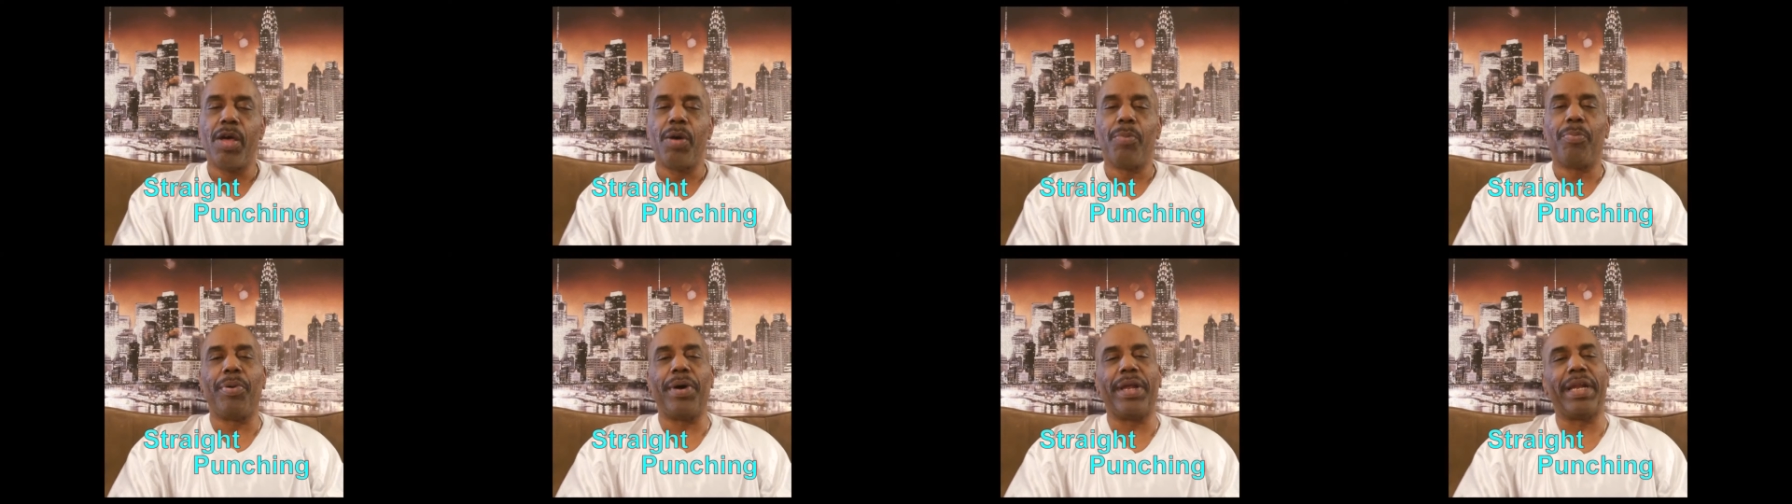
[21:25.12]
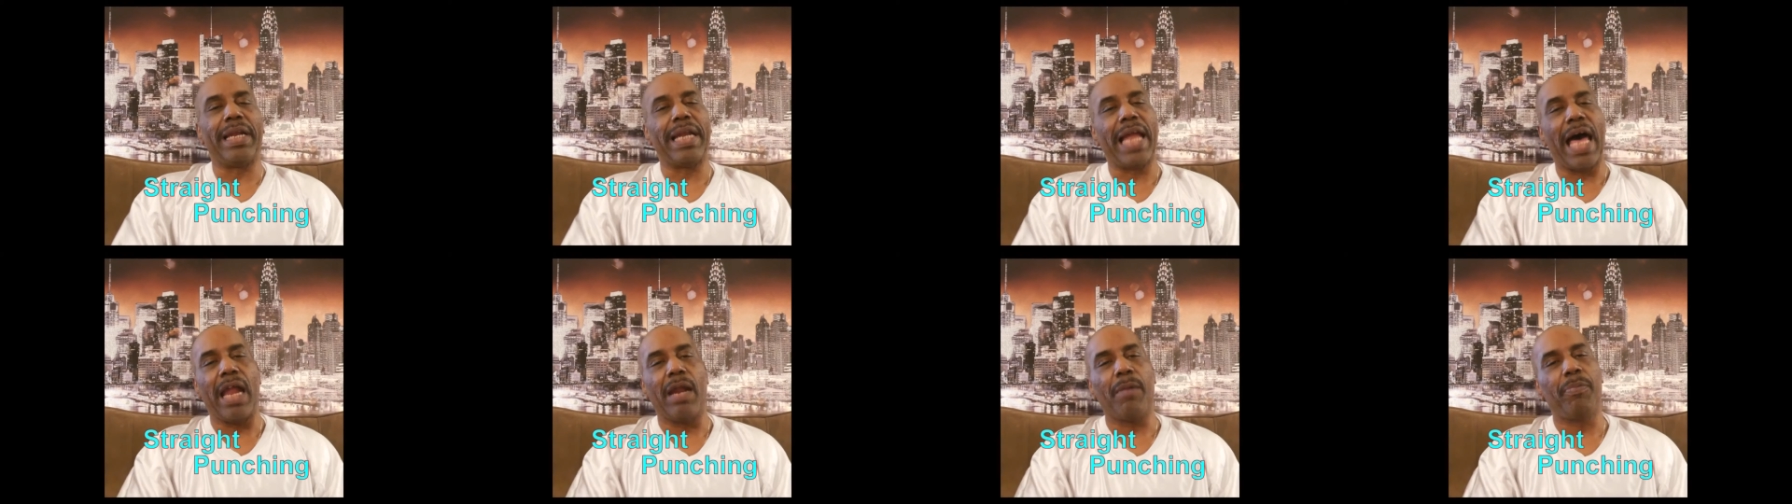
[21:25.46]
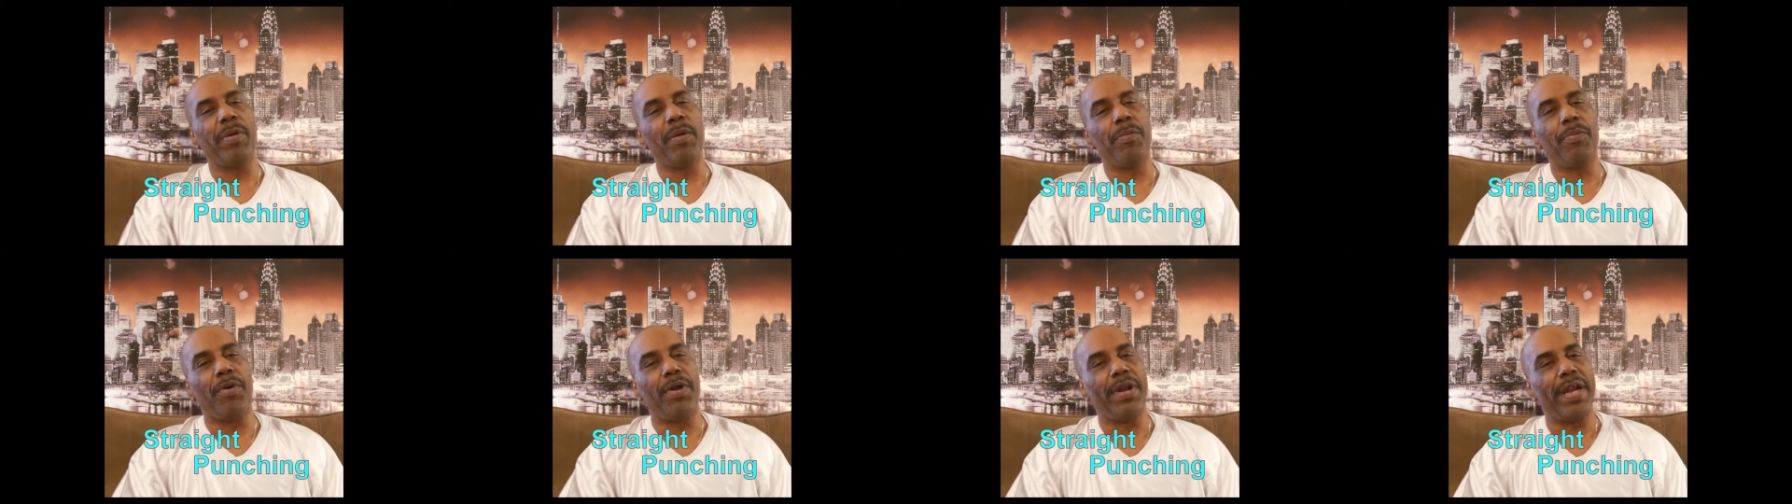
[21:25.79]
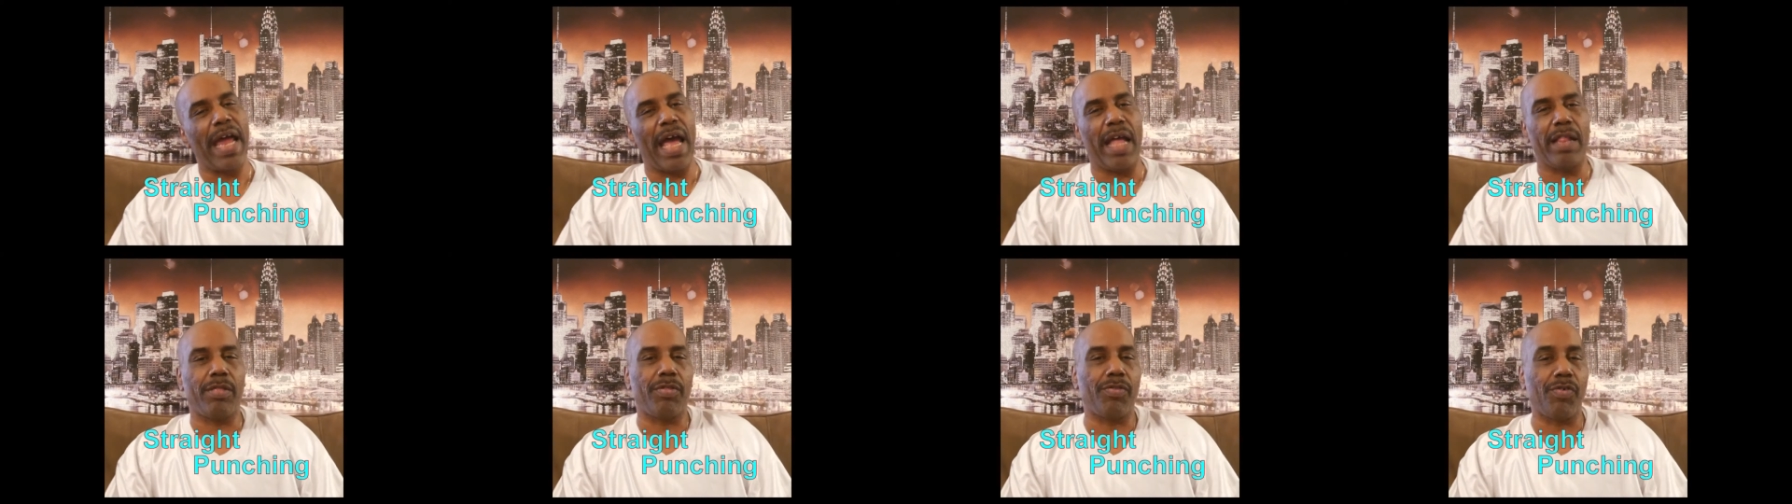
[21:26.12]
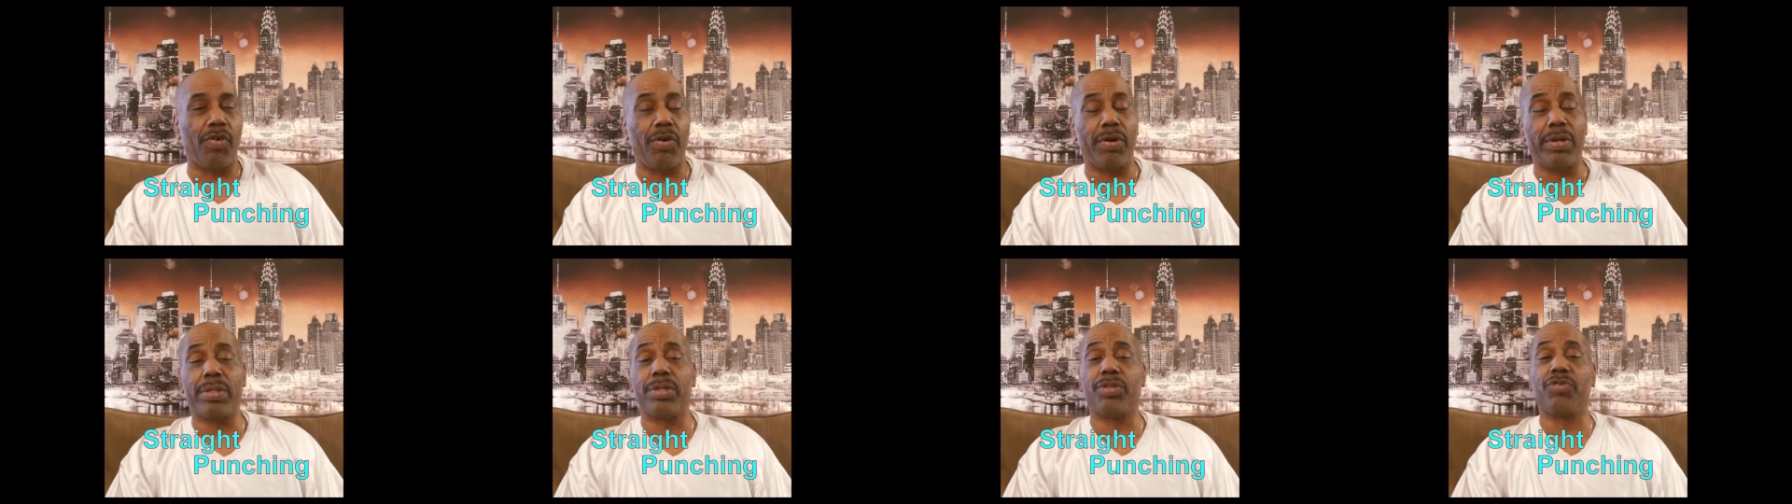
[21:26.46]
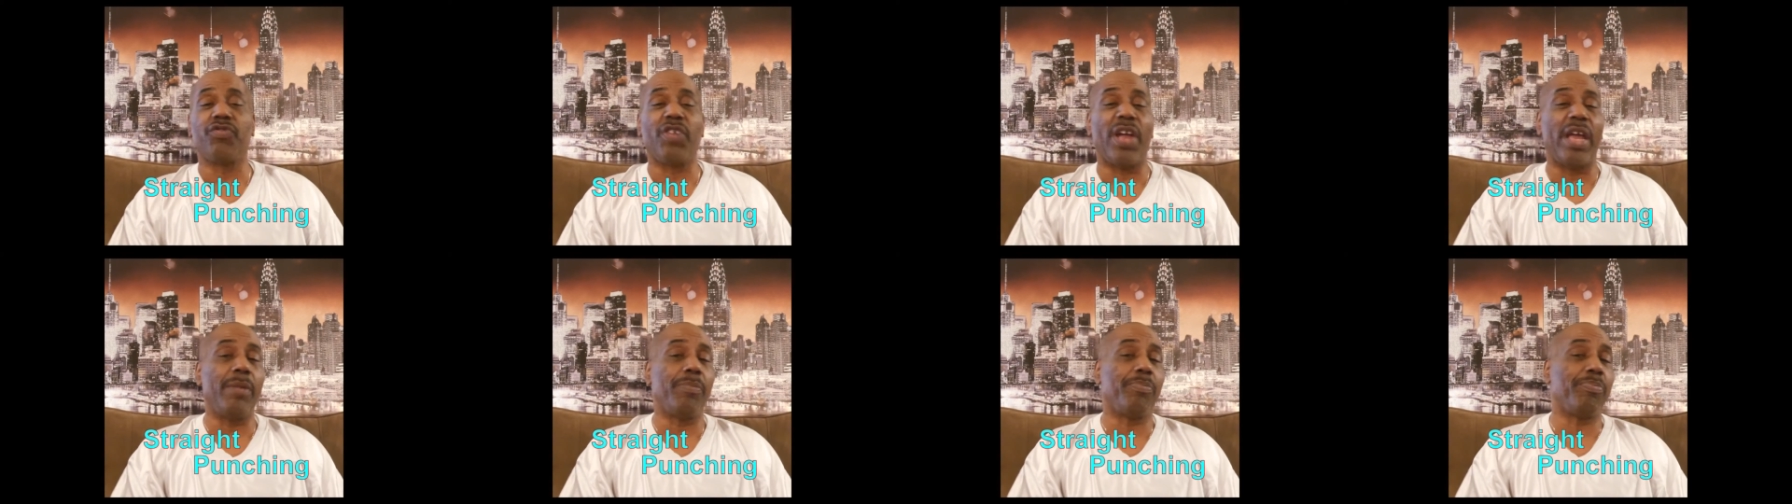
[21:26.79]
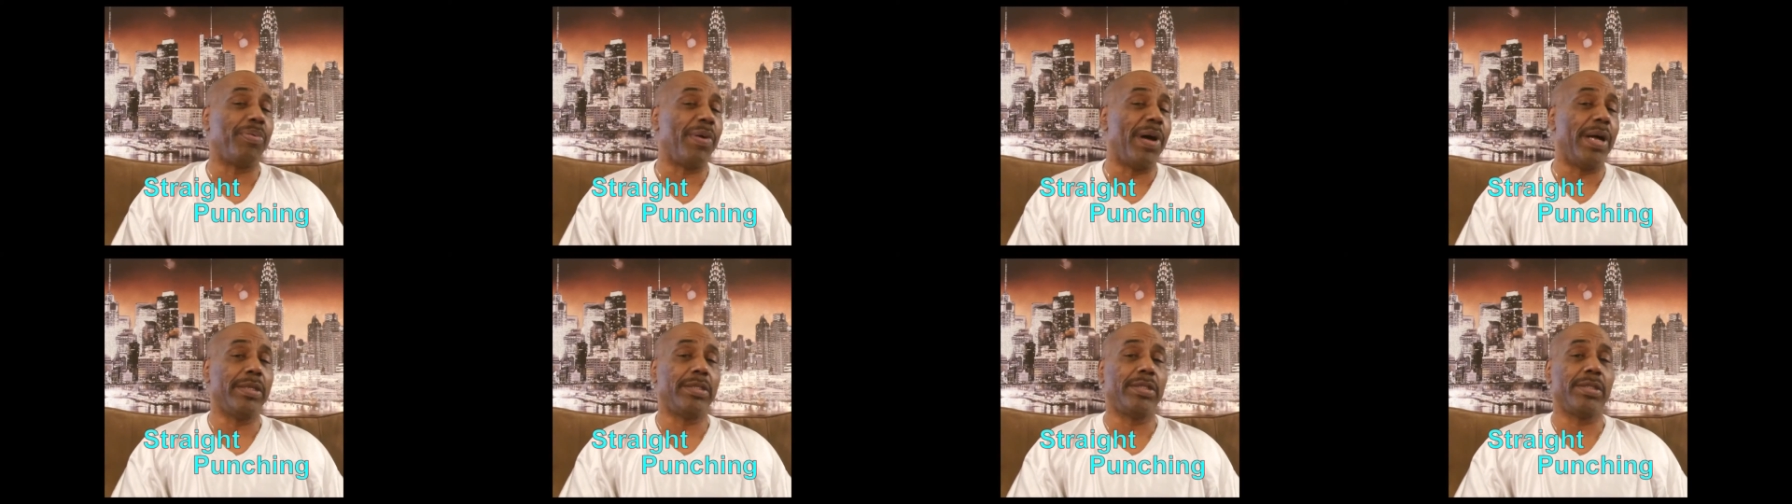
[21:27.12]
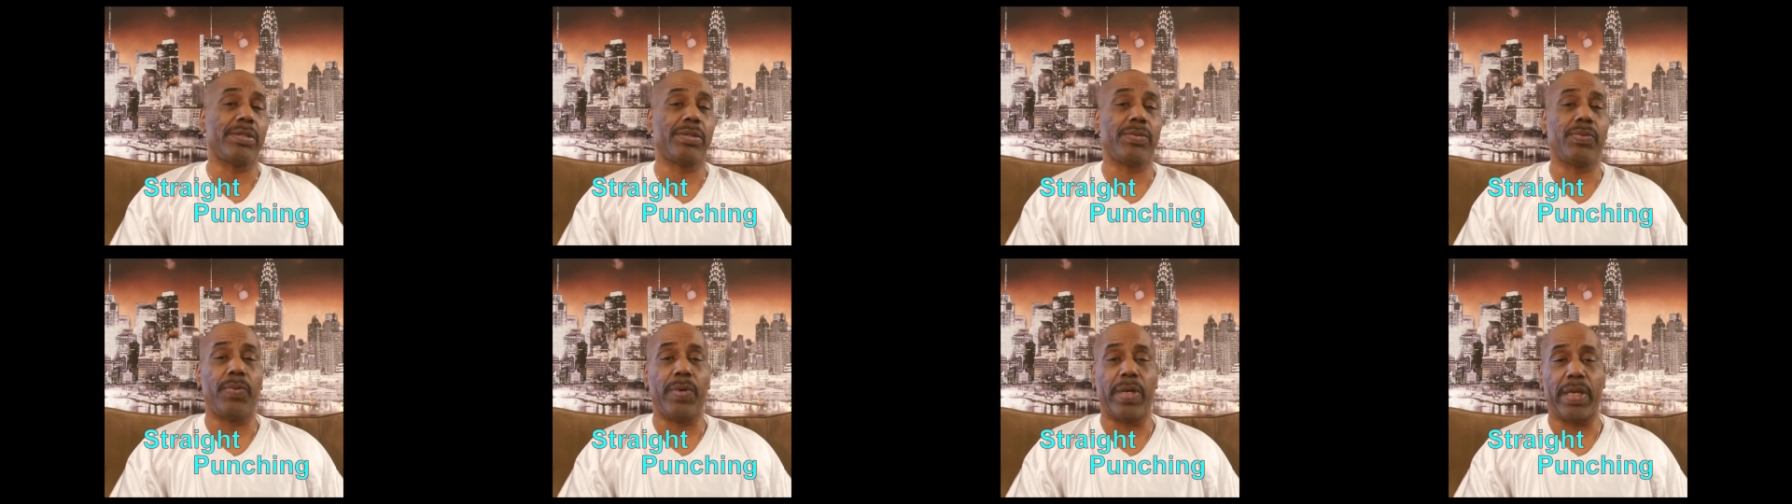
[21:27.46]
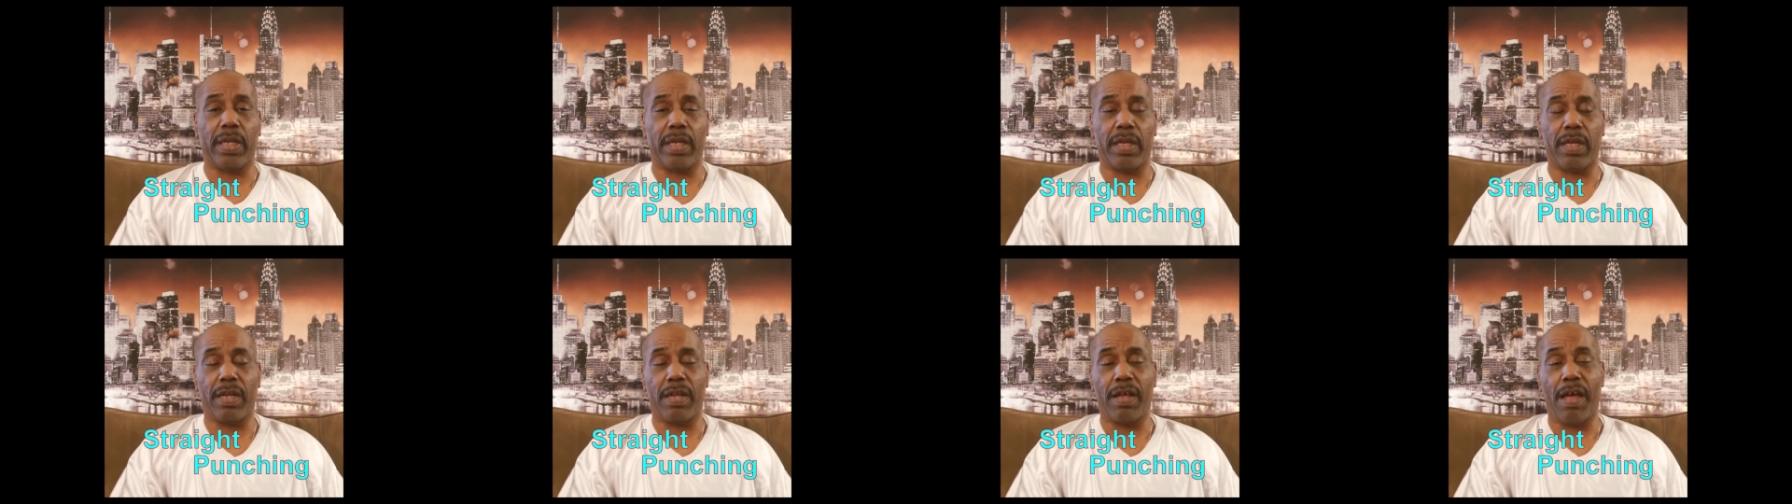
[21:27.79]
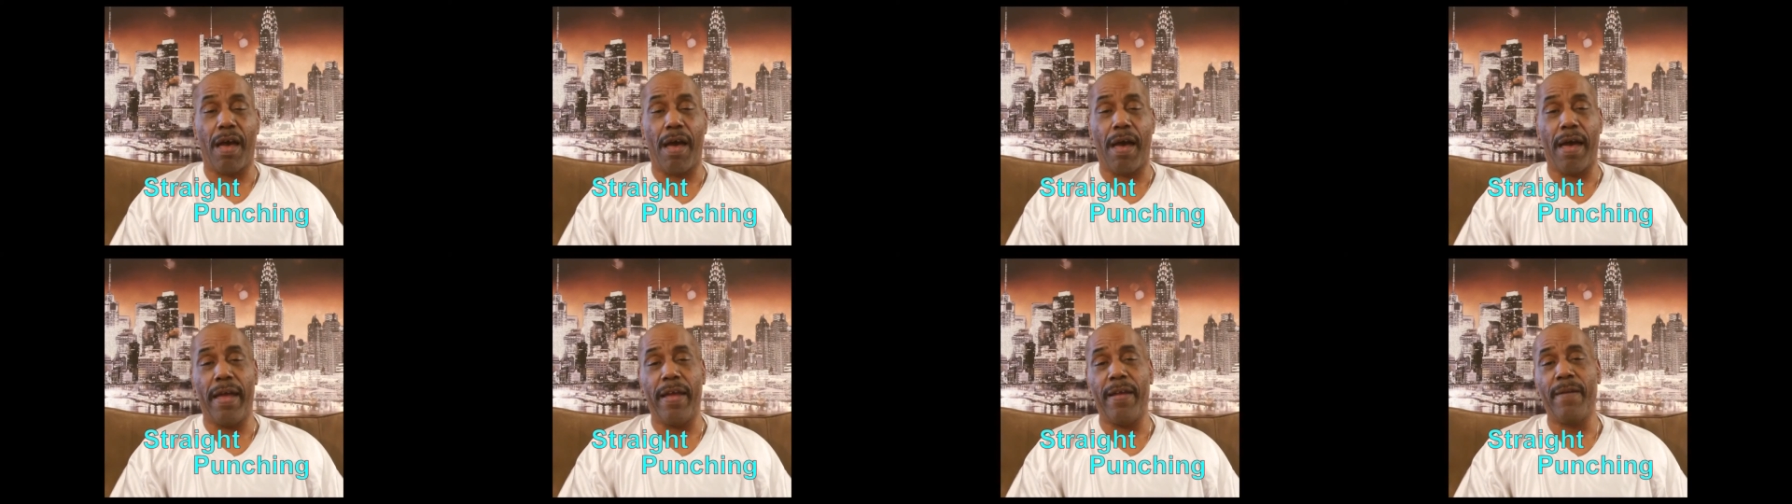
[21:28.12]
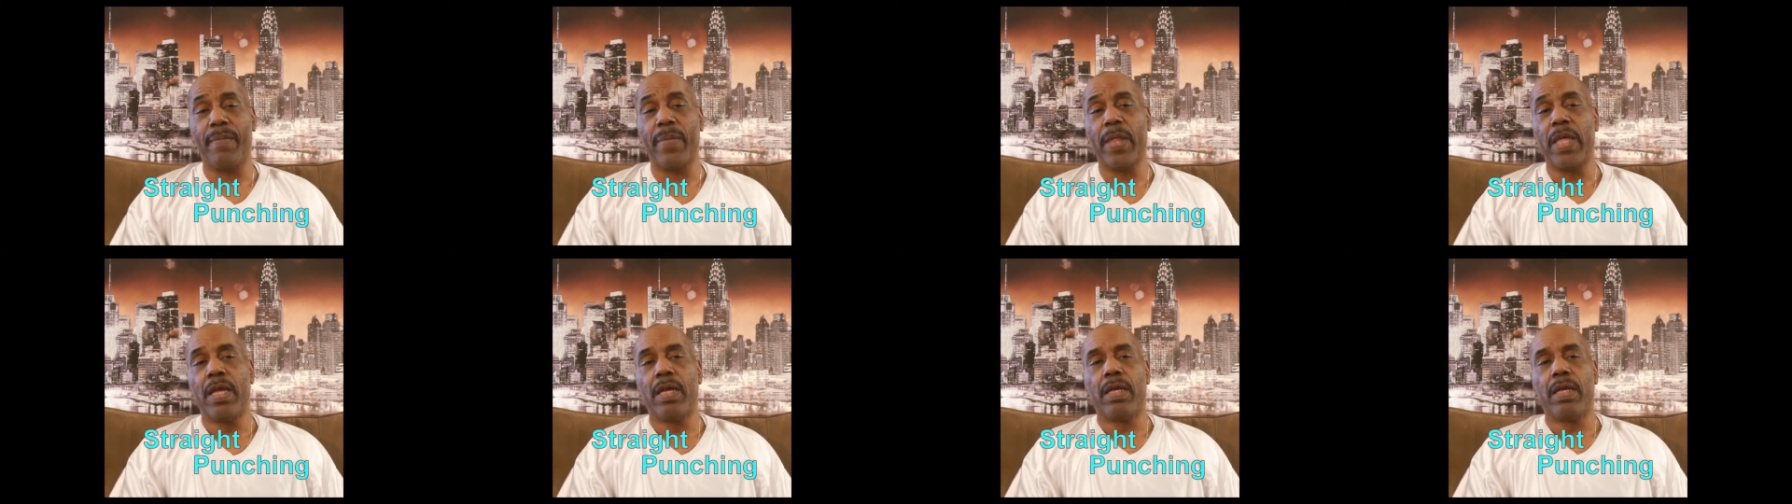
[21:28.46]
But a lot of people are not throwing straight punches with it. Alright?